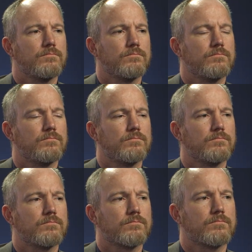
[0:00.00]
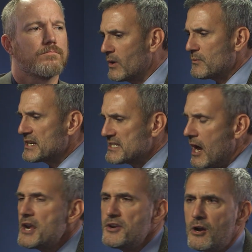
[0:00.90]
but it is what, what is
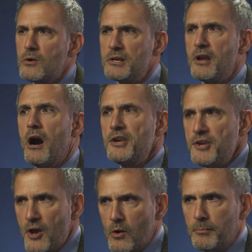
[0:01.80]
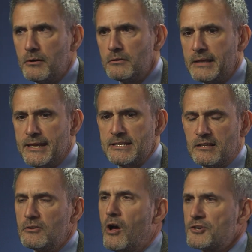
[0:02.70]
unknown and unknowable is
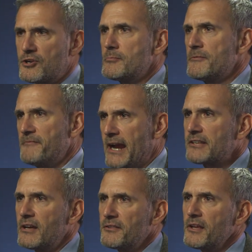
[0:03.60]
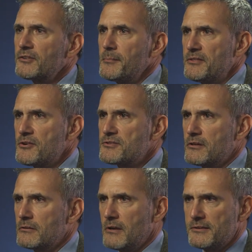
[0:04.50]
the long term effects on this. I mean, there's
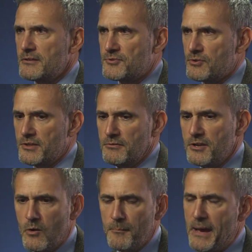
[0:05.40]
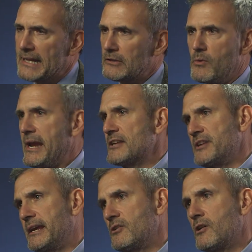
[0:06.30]
a, as I'm sure you know, a battle
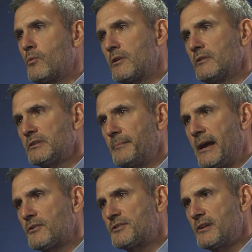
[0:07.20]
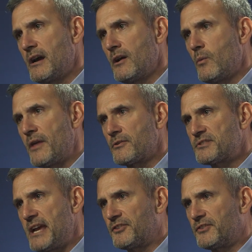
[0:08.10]
raging in our world about uh, whether
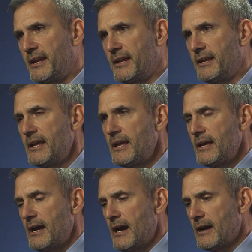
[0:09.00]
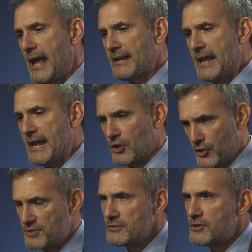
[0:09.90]
testing uh, and, and a
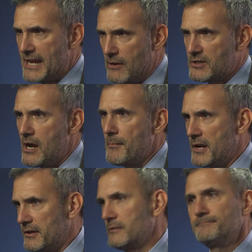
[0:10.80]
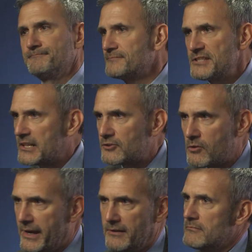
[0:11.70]
good, good outcome on a sixth
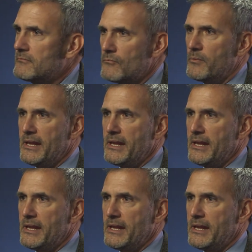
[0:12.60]
grade